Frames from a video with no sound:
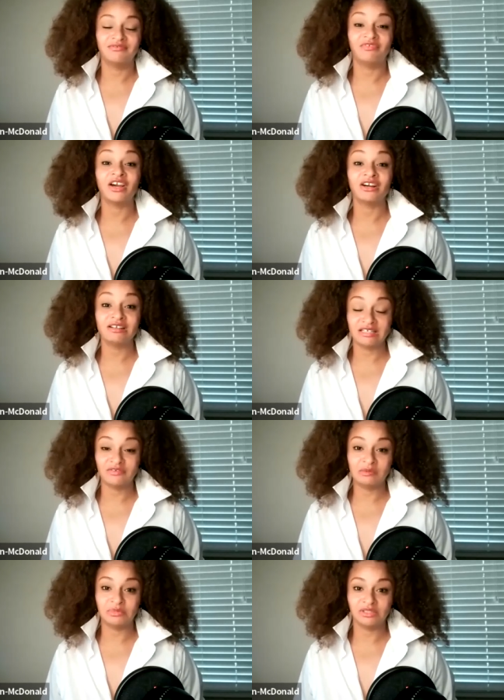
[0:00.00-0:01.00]
very
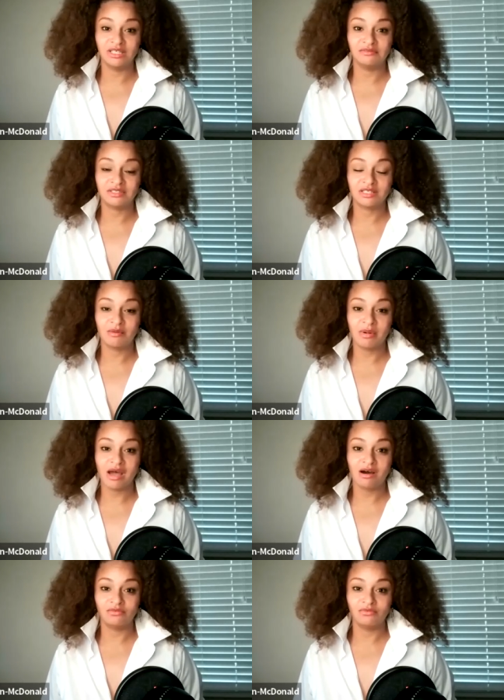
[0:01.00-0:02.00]
different beliefs
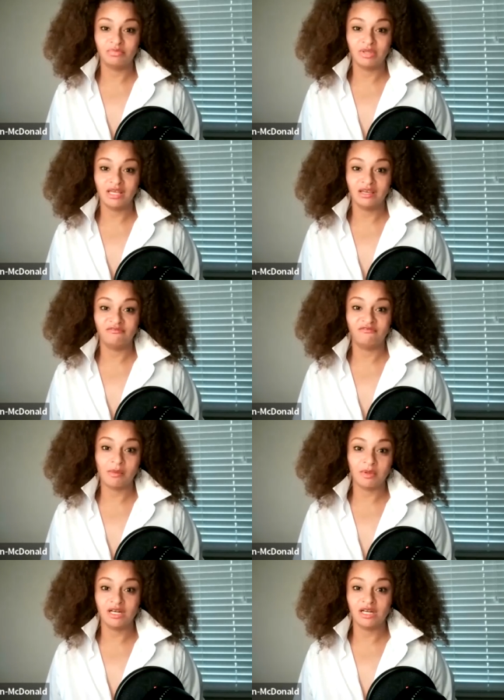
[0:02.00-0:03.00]
about being in
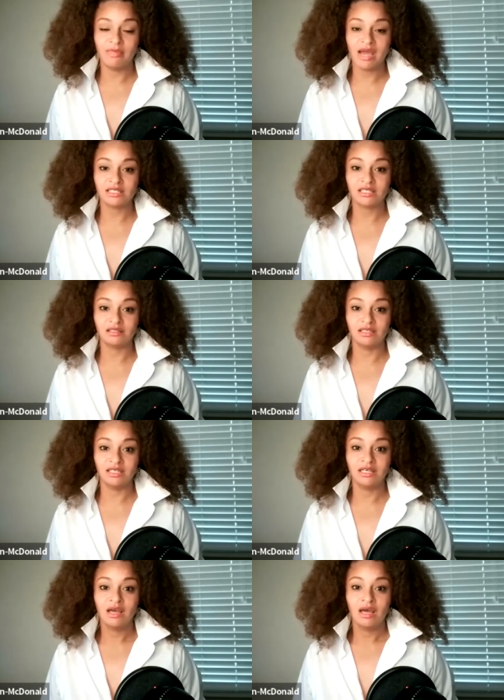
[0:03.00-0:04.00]
feminine and mm-hmm. masculine.